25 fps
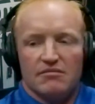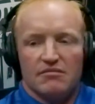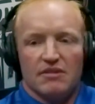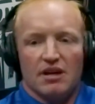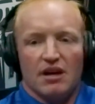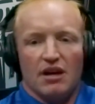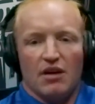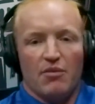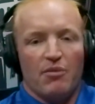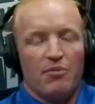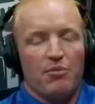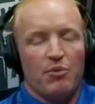
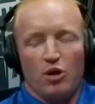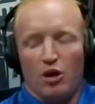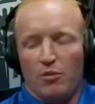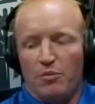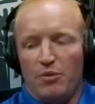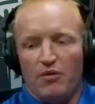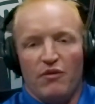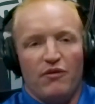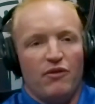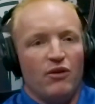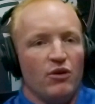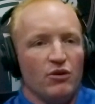I'll pull up
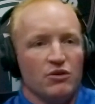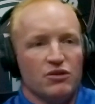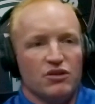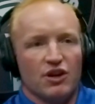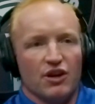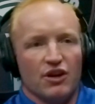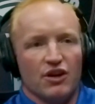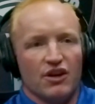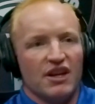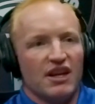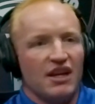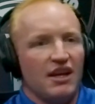a full
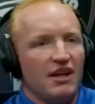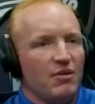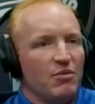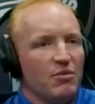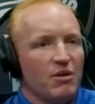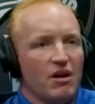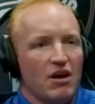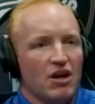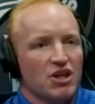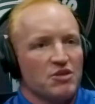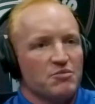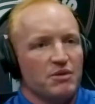turnkey
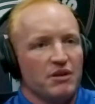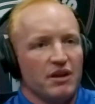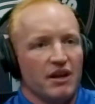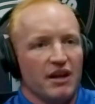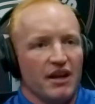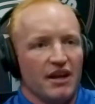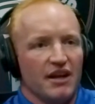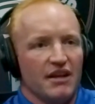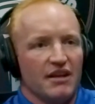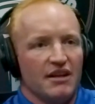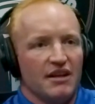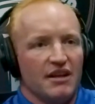wash
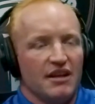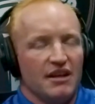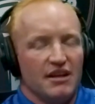plant.